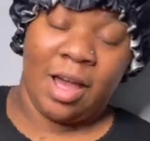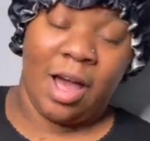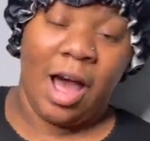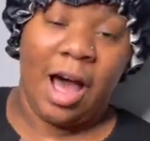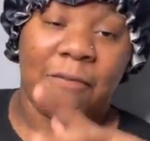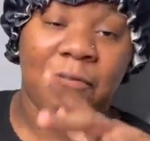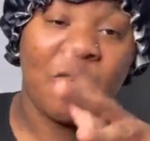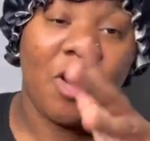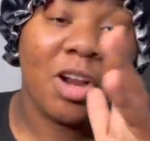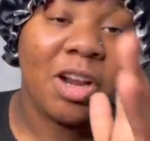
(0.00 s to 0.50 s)

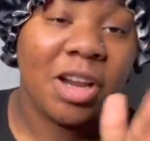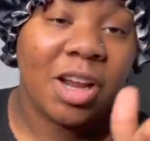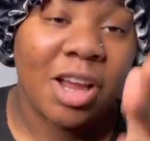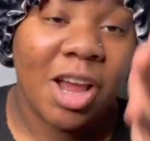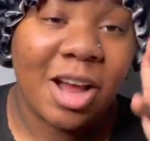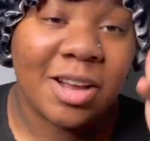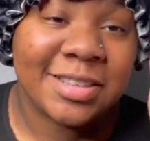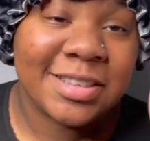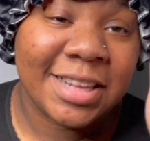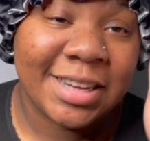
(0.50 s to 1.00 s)
I've gone in the
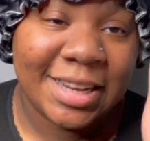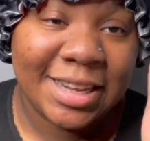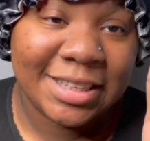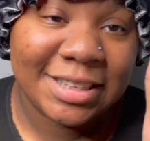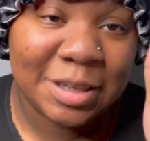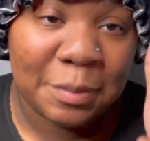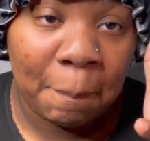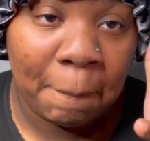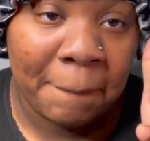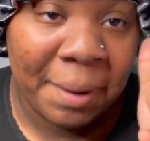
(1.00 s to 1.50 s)
girl's
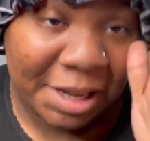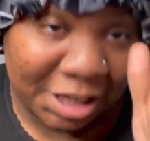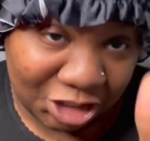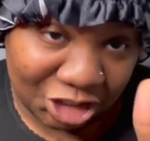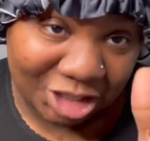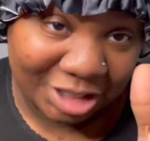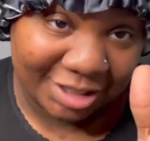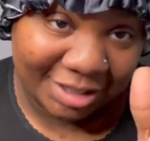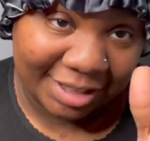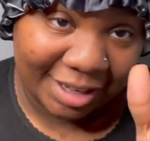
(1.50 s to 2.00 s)
deleted
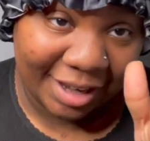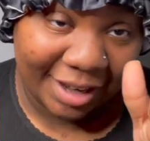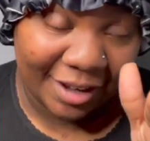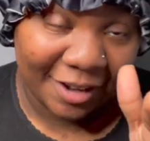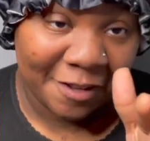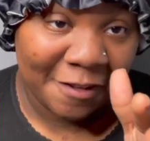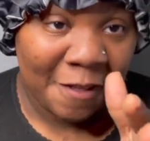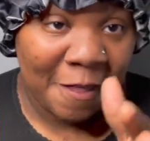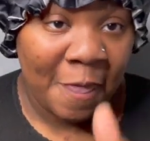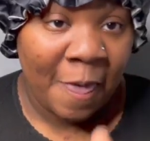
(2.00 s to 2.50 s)
pictures, yeah?
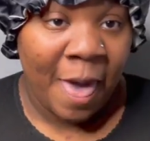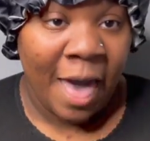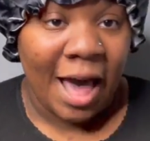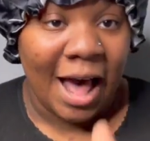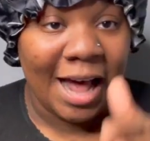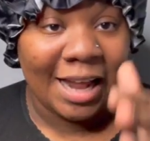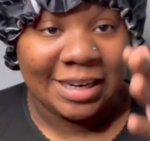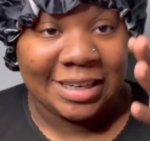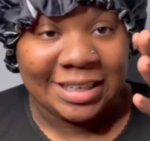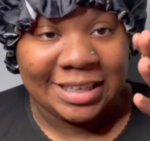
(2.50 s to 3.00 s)

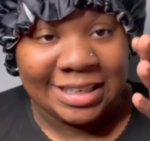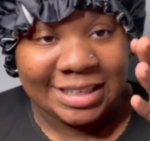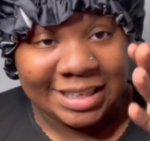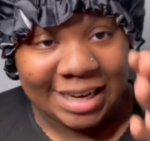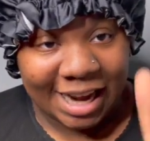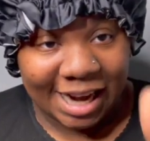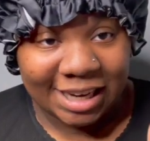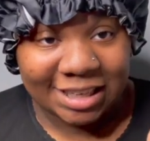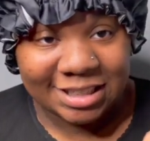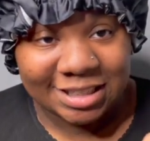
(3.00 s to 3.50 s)
And
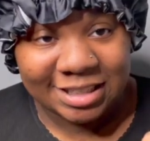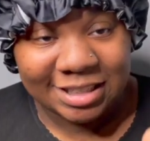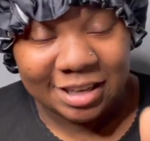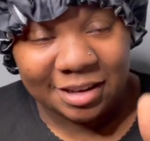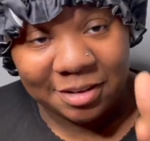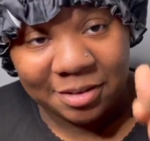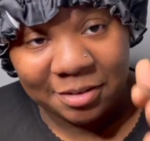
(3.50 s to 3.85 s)
this,